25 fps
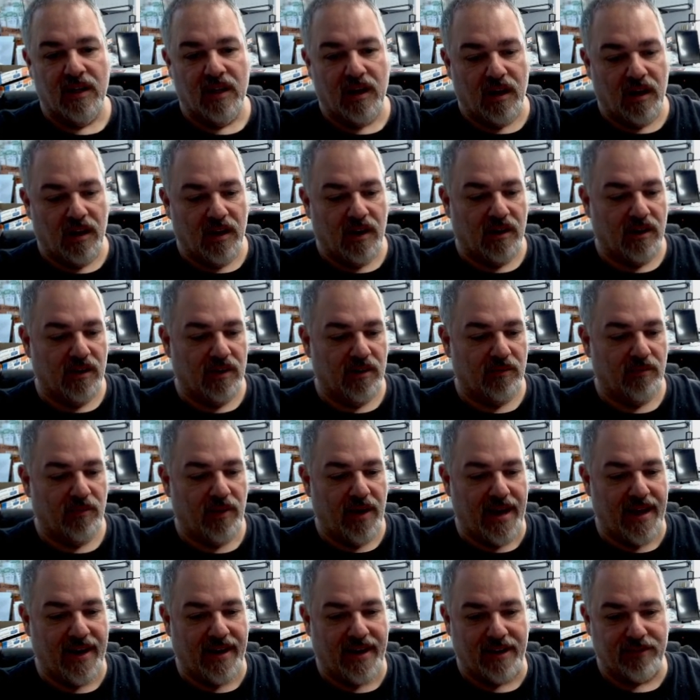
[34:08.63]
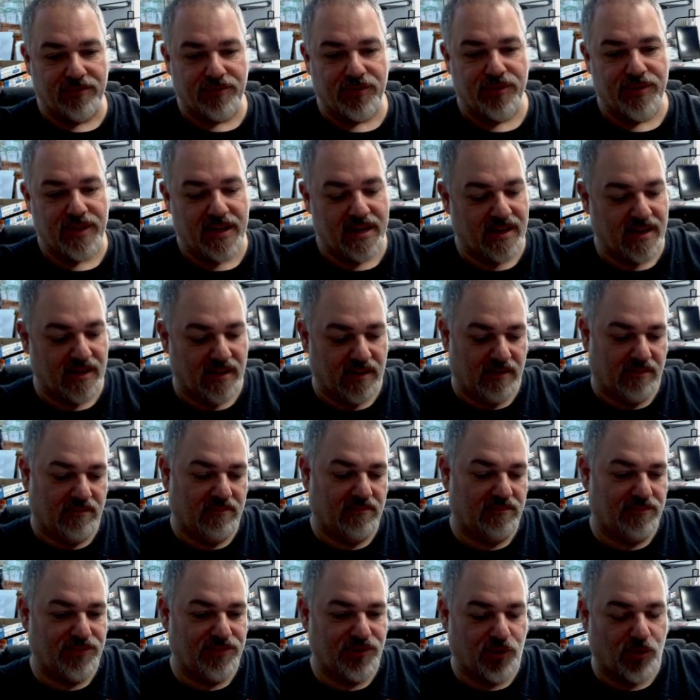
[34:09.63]
And after they get
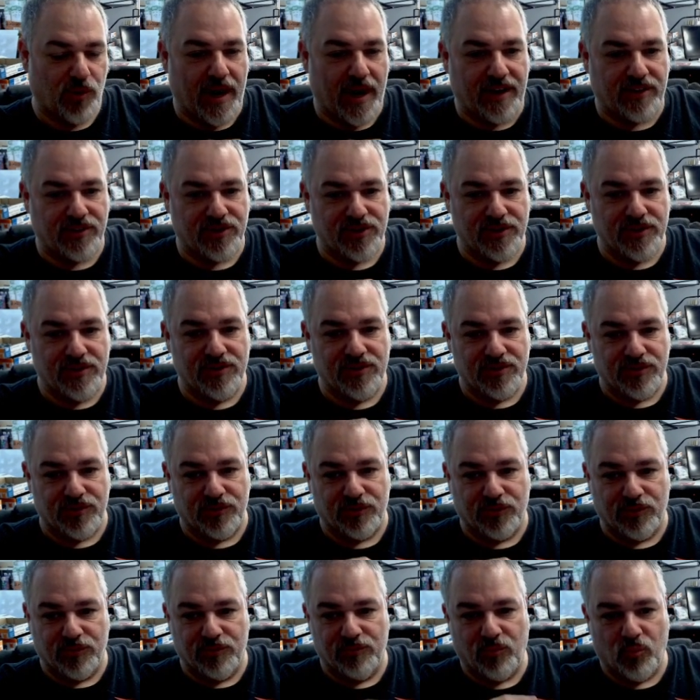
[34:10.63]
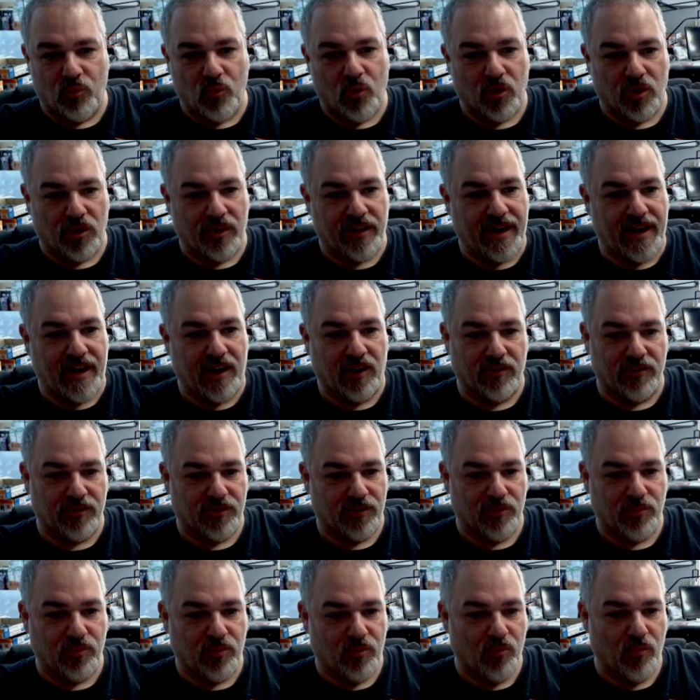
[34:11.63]
scratches or worn out
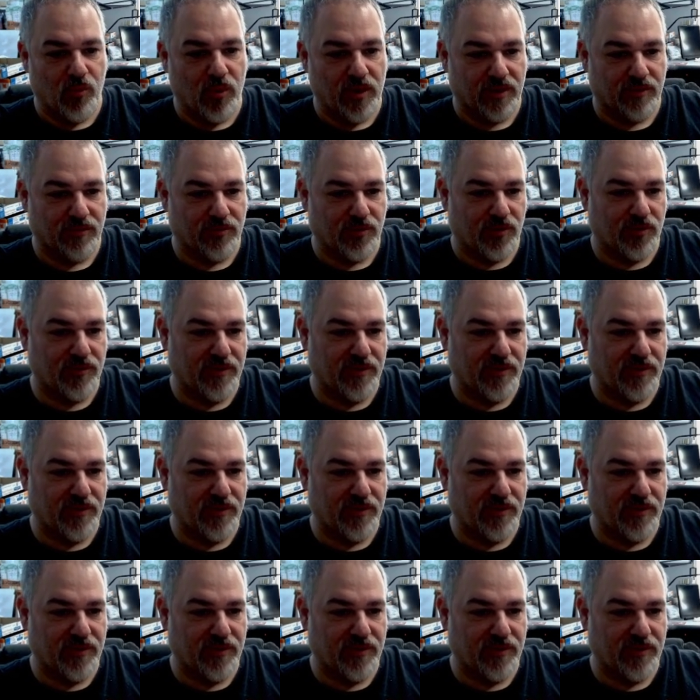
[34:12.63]
or whatever,